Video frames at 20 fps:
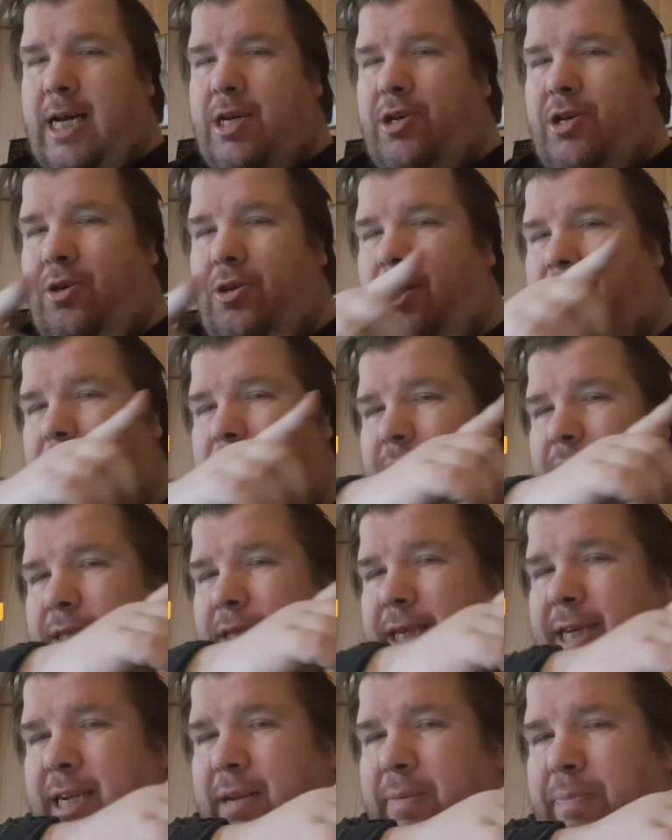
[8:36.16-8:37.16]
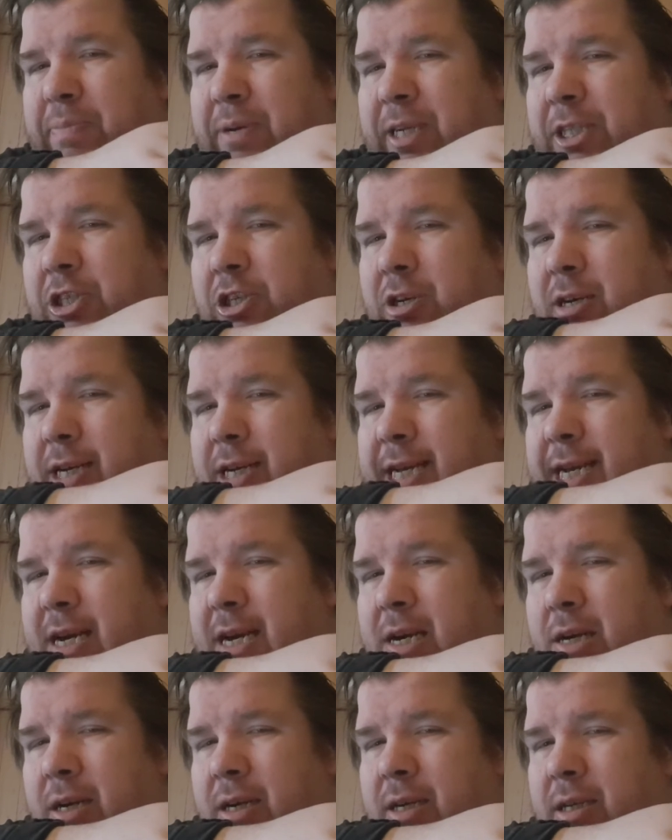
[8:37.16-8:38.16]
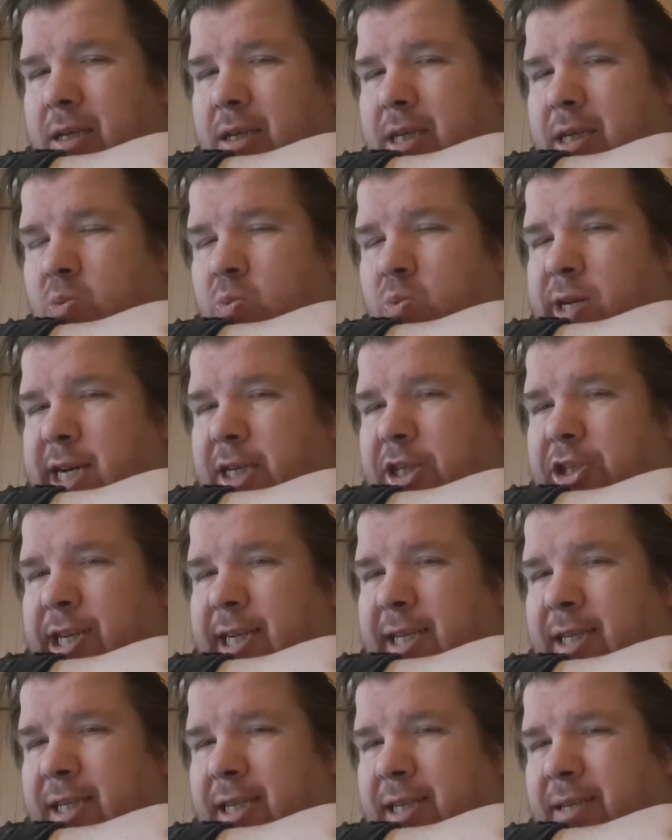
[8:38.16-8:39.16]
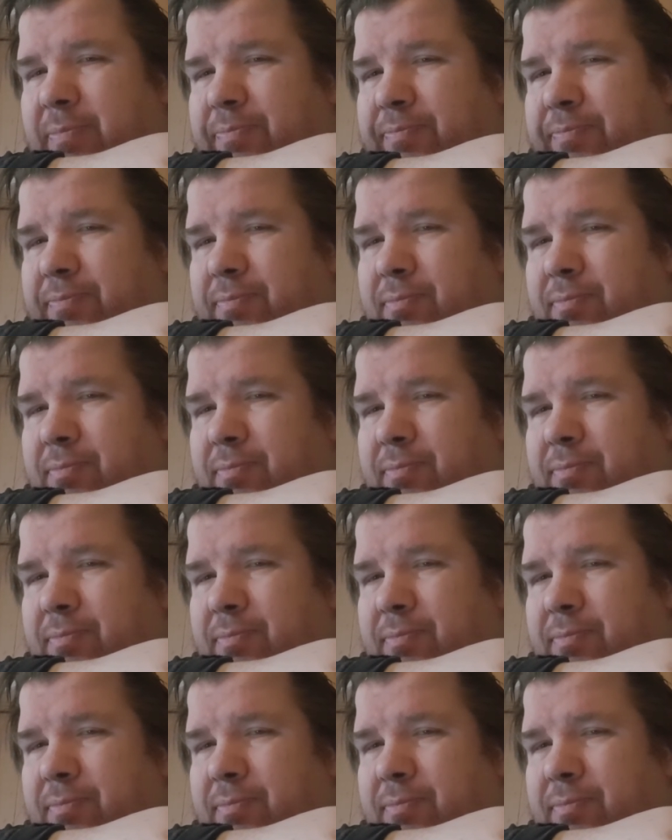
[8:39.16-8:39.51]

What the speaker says: You can see the picture here, the VHS.